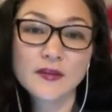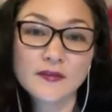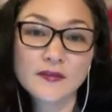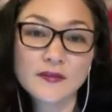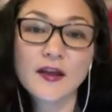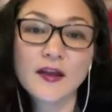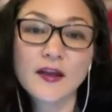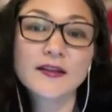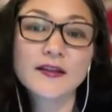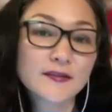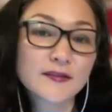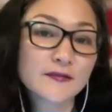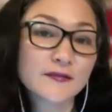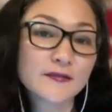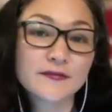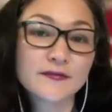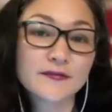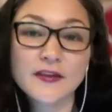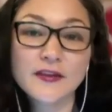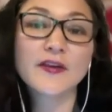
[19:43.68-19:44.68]
the kinds
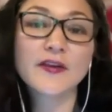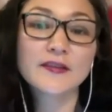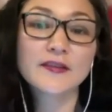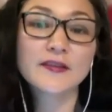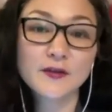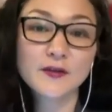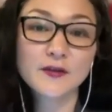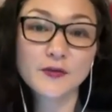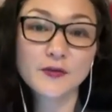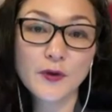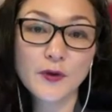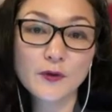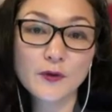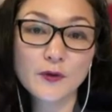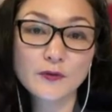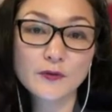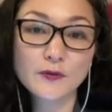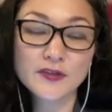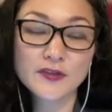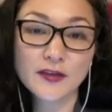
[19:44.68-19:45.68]
of events you
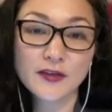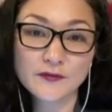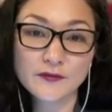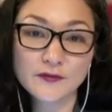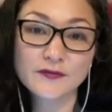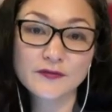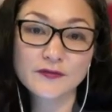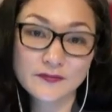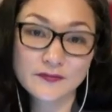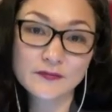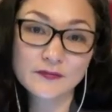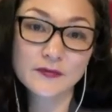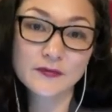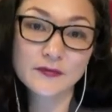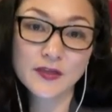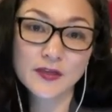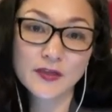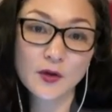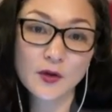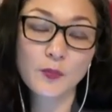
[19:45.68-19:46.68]
throw to kind of,
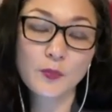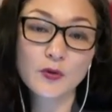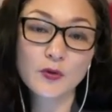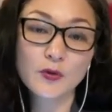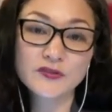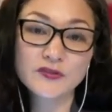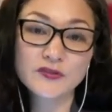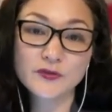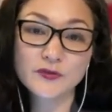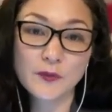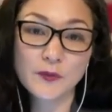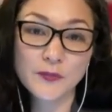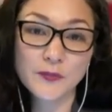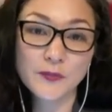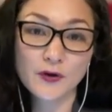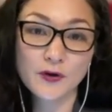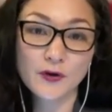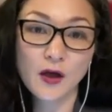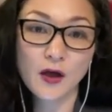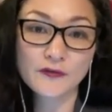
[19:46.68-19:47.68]
bolster up
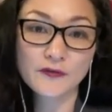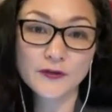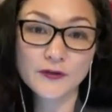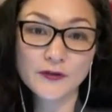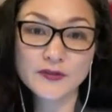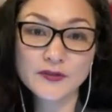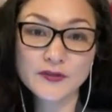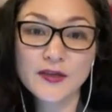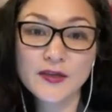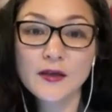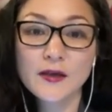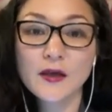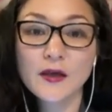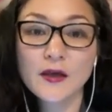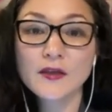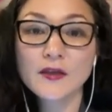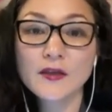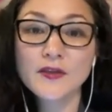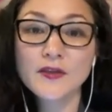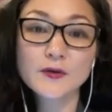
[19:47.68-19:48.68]
your coffers,
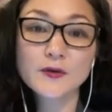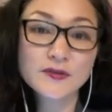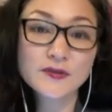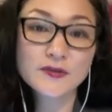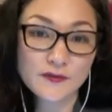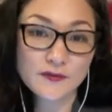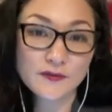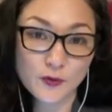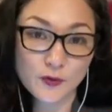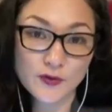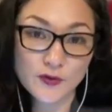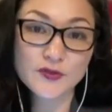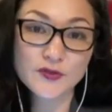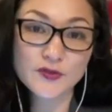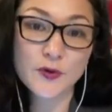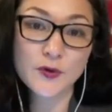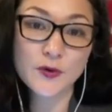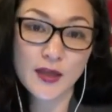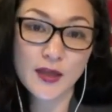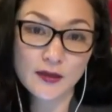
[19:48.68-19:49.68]
those, of course,
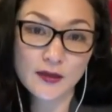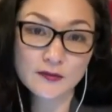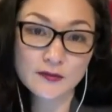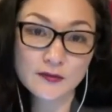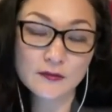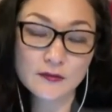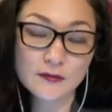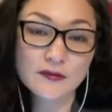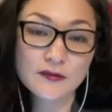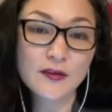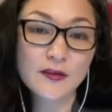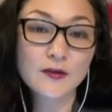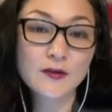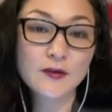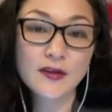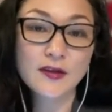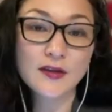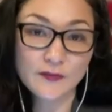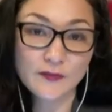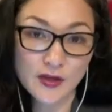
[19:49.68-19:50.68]
were canceled. They
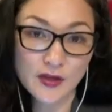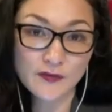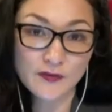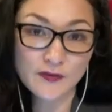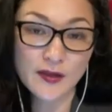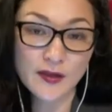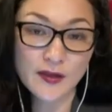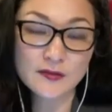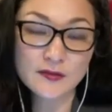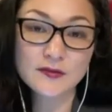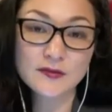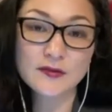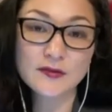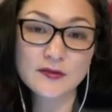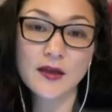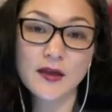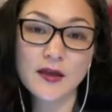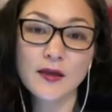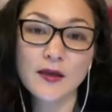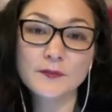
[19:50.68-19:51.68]
couldn't have any events.
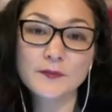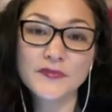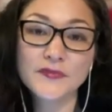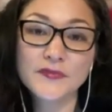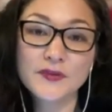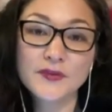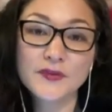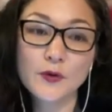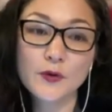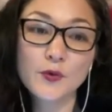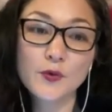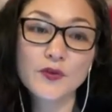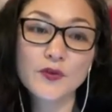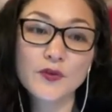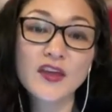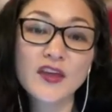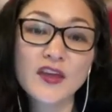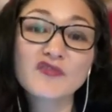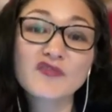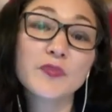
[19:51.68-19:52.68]
So
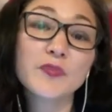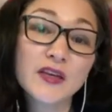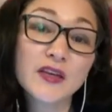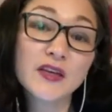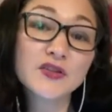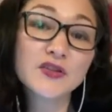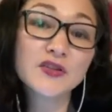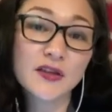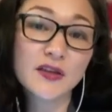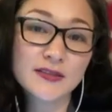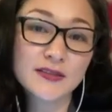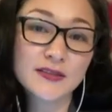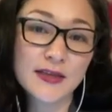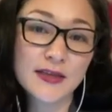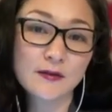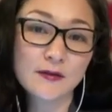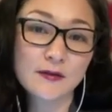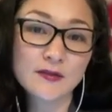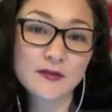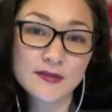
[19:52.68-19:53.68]
they've been shut
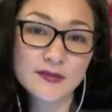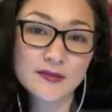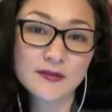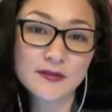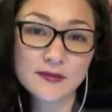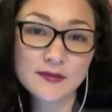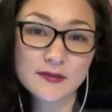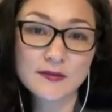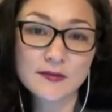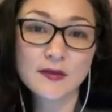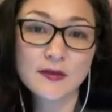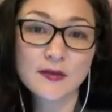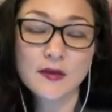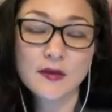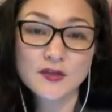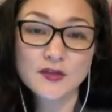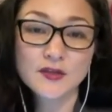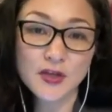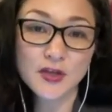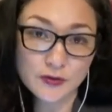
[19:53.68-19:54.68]
down since
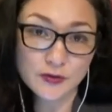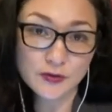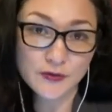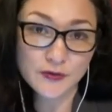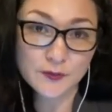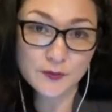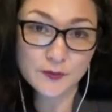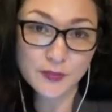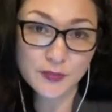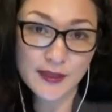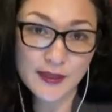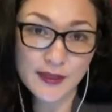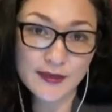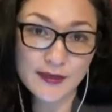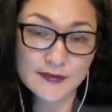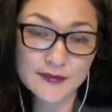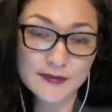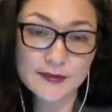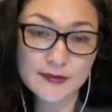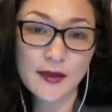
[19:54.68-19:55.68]
shelter in
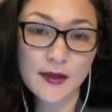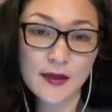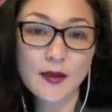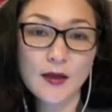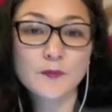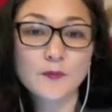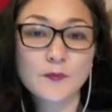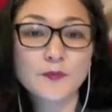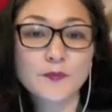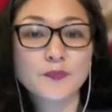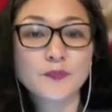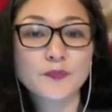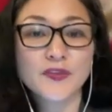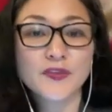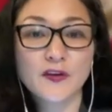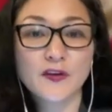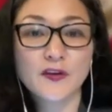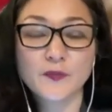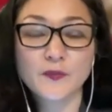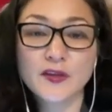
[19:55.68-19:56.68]
place. But
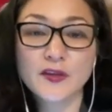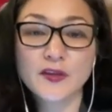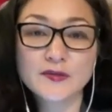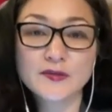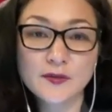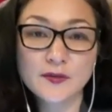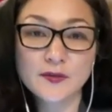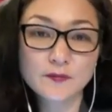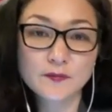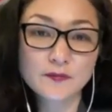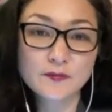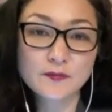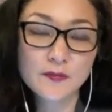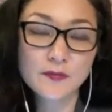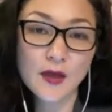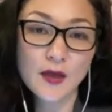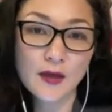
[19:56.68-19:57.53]
there have been some